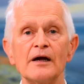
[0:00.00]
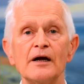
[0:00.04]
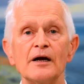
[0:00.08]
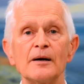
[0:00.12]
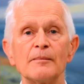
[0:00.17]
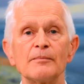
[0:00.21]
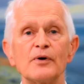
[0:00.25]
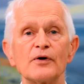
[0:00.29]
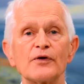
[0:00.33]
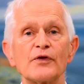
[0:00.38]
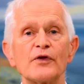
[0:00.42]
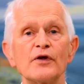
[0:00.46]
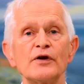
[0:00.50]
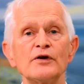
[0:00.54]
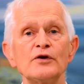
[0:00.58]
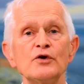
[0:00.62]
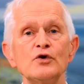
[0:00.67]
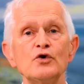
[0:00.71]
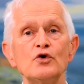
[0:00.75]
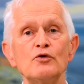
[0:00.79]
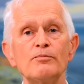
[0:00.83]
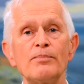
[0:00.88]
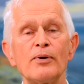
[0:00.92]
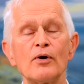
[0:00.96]
But the
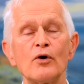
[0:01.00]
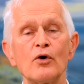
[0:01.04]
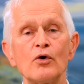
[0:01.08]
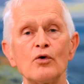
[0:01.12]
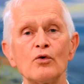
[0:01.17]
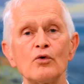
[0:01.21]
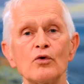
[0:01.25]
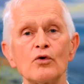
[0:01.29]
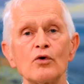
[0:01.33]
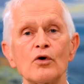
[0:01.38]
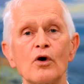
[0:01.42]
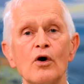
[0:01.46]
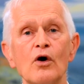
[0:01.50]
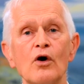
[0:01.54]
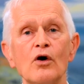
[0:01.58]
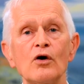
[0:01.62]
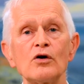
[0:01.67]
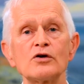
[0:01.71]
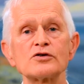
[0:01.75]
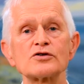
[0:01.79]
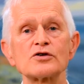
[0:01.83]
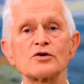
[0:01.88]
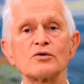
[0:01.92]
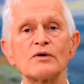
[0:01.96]
new pole
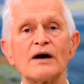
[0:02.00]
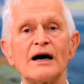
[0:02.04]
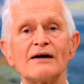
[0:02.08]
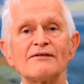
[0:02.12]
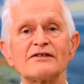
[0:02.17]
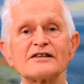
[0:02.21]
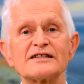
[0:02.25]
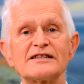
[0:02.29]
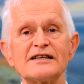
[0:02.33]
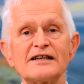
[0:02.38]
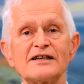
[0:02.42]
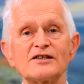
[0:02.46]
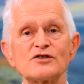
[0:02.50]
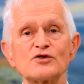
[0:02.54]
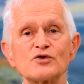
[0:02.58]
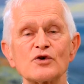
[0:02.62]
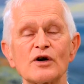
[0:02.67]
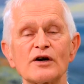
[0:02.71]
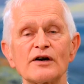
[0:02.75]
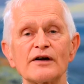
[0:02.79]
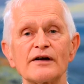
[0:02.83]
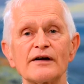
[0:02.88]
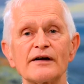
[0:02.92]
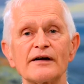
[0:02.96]
also have a
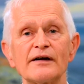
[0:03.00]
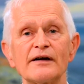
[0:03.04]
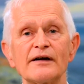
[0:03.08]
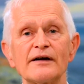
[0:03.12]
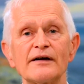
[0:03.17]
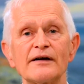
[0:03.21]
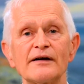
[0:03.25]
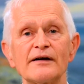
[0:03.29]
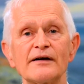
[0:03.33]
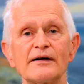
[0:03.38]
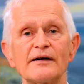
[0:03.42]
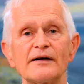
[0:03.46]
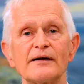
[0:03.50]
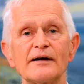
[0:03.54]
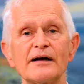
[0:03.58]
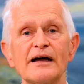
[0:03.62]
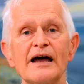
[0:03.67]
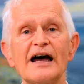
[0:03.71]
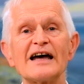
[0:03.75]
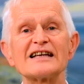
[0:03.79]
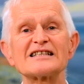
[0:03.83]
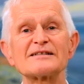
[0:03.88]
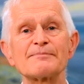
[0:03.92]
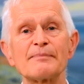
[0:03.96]
sexual
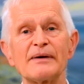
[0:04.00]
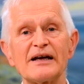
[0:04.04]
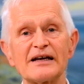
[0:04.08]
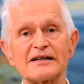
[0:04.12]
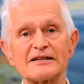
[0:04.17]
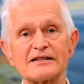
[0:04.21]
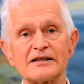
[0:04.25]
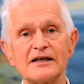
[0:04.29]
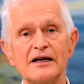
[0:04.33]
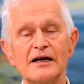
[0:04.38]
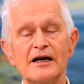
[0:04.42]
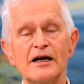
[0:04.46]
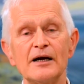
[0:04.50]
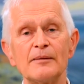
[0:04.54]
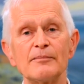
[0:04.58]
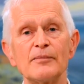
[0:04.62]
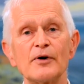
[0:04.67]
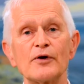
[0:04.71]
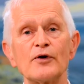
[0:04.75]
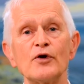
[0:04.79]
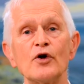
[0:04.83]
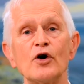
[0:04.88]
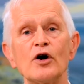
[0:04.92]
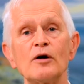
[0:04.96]
aspect.
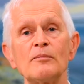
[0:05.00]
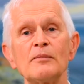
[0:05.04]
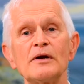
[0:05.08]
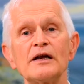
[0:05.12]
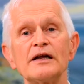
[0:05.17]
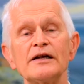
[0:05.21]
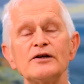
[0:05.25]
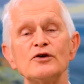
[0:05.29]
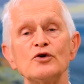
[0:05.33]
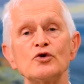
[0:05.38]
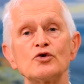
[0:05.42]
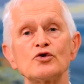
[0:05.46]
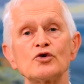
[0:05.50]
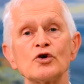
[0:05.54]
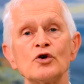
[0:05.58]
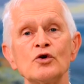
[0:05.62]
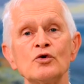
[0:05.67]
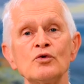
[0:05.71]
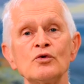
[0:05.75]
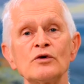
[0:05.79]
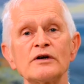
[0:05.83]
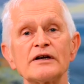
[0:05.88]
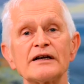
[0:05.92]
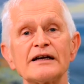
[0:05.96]
But normally you
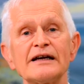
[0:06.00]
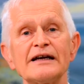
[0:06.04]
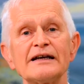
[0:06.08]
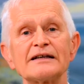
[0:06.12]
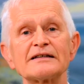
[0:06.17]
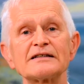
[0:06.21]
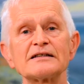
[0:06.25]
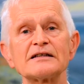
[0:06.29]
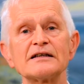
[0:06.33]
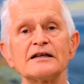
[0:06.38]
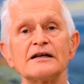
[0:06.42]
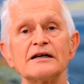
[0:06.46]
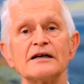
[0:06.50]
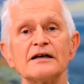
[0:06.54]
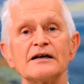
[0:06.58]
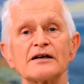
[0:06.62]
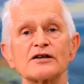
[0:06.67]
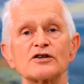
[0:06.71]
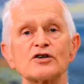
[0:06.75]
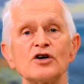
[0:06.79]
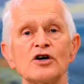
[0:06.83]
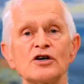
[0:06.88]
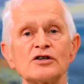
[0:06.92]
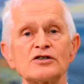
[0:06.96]
don't get
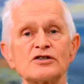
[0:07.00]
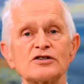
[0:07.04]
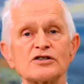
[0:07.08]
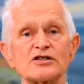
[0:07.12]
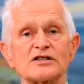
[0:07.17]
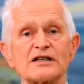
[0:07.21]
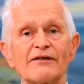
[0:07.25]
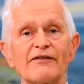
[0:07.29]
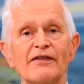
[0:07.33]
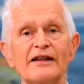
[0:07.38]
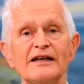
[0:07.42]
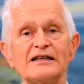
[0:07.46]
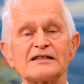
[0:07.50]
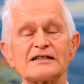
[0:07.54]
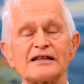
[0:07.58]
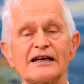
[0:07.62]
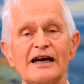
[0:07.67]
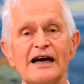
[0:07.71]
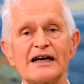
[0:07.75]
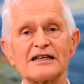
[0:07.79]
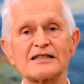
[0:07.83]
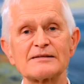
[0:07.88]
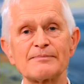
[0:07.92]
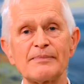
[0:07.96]
conscious of this
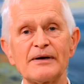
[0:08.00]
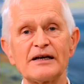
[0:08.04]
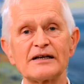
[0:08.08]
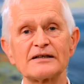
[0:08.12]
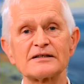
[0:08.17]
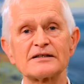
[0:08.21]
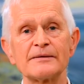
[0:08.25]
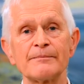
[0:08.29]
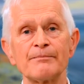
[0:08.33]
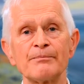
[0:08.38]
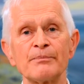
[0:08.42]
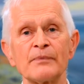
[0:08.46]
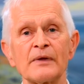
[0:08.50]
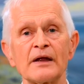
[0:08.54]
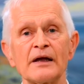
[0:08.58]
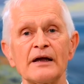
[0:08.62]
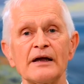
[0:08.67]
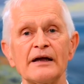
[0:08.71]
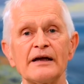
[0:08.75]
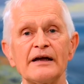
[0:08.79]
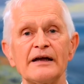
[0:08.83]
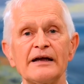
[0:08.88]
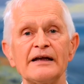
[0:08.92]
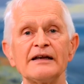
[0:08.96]
aspect
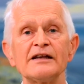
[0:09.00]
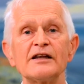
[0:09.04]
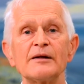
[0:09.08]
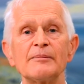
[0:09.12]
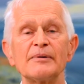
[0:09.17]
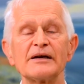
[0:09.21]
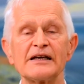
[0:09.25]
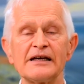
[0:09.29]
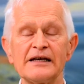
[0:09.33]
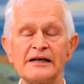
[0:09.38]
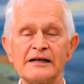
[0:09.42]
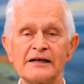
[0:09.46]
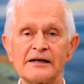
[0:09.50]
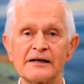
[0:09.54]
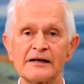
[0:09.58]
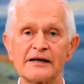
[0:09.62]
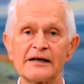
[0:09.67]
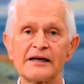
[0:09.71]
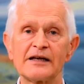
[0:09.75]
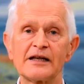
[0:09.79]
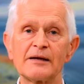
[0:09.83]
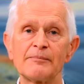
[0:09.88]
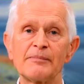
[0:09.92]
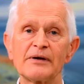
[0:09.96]
in the beginning.
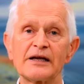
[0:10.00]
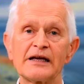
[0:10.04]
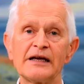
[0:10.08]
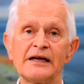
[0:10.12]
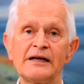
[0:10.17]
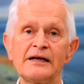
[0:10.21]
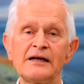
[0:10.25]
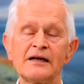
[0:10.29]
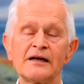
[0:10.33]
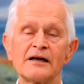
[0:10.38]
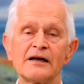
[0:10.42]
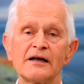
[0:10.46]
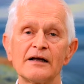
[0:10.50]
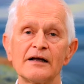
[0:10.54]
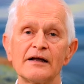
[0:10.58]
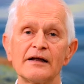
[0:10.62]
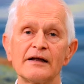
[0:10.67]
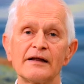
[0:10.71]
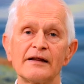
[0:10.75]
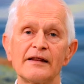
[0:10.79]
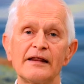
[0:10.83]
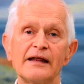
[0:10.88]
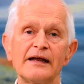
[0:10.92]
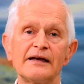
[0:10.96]
In the beginning,
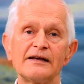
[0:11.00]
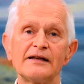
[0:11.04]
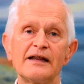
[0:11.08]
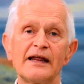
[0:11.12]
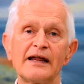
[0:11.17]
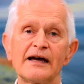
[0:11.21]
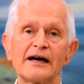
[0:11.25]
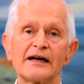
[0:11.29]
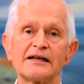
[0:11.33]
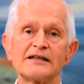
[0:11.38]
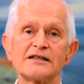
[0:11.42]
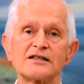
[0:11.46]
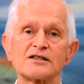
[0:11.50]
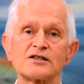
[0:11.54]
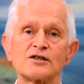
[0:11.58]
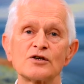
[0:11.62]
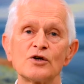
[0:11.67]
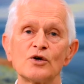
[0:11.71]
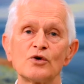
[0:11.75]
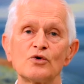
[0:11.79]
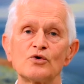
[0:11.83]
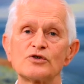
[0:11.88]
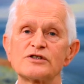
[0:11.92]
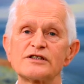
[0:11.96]
there is
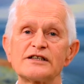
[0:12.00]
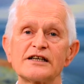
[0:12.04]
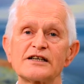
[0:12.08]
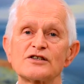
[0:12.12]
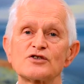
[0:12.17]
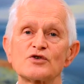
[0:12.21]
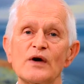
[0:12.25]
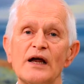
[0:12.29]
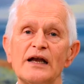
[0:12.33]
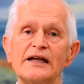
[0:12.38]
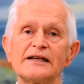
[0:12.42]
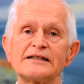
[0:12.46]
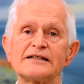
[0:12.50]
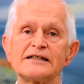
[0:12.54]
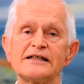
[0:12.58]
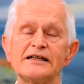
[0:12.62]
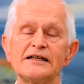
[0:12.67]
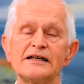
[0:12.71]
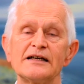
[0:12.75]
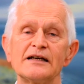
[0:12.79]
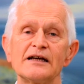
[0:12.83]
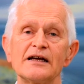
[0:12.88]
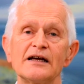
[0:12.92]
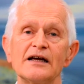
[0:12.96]
no
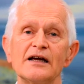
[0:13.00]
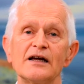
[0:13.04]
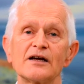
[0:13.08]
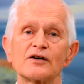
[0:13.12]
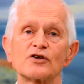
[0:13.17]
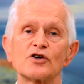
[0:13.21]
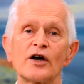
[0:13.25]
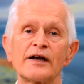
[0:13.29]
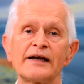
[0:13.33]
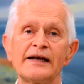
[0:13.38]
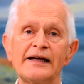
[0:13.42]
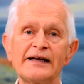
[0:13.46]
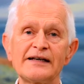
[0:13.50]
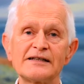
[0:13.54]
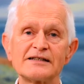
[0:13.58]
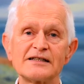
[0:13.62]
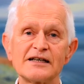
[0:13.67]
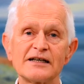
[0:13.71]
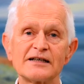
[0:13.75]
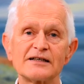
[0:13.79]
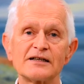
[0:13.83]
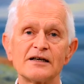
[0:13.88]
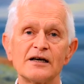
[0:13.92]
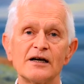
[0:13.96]
sexuality connected